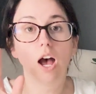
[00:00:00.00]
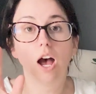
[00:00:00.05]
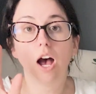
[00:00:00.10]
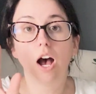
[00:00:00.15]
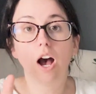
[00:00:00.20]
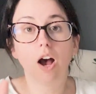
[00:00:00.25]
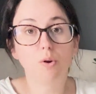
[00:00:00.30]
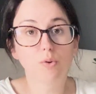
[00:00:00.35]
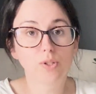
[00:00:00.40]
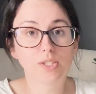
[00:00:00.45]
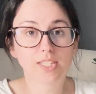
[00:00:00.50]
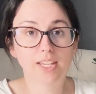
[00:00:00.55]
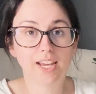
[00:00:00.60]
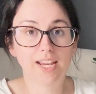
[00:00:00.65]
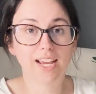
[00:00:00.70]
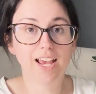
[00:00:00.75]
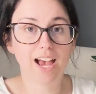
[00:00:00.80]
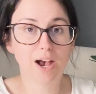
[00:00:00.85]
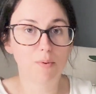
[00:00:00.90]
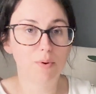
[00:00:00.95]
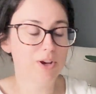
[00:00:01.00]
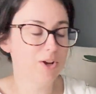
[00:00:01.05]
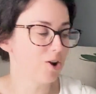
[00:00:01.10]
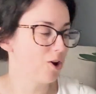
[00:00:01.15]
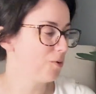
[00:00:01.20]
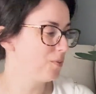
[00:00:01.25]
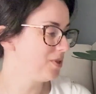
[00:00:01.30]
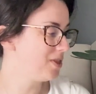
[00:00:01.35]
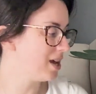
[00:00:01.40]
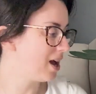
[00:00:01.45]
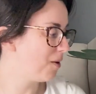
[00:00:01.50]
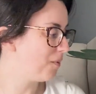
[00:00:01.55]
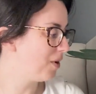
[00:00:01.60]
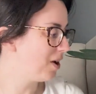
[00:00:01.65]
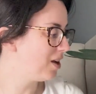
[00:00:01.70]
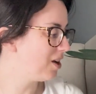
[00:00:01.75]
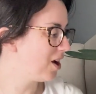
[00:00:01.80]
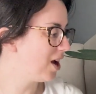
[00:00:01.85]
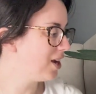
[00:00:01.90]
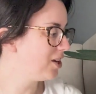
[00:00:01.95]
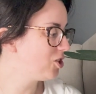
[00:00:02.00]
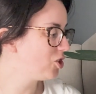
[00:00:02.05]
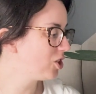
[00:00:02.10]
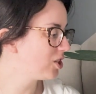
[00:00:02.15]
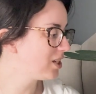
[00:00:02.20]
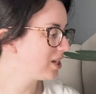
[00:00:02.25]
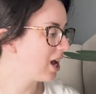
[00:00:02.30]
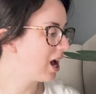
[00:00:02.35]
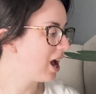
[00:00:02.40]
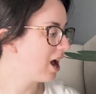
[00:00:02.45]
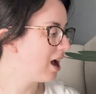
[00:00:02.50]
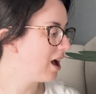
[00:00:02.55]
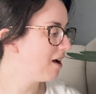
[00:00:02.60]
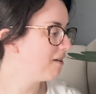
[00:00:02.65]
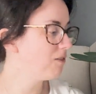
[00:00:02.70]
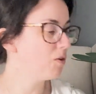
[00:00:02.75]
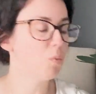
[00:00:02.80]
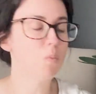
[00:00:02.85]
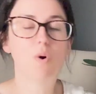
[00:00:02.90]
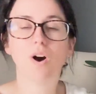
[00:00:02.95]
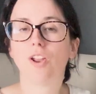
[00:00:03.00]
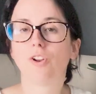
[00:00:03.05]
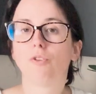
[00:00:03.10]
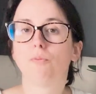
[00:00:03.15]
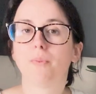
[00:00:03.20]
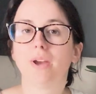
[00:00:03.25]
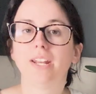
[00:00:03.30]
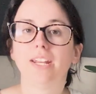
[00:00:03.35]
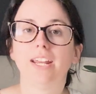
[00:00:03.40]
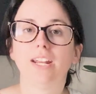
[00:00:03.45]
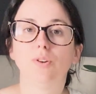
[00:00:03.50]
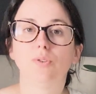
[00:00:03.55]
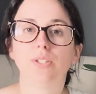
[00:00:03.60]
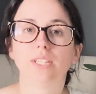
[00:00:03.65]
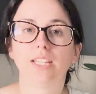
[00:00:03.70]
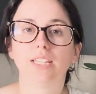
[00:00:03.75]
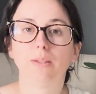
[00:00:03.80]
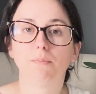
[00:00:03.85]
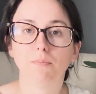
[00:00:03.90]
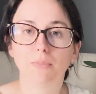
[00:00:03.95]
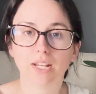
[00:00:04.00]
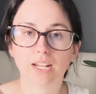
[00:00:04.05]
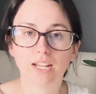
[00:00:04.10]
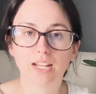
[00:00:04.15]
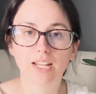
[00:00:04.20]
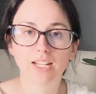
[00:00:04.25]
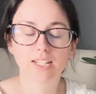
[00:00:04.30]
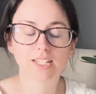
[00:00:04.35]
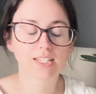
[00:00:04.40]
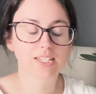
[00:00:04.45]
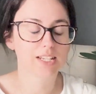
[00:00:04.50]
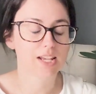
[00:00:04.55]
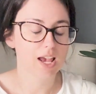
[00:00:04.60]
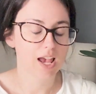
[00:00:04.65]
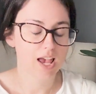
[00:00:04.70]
I'll see how we go with that one. I just have one on my needles at the minute,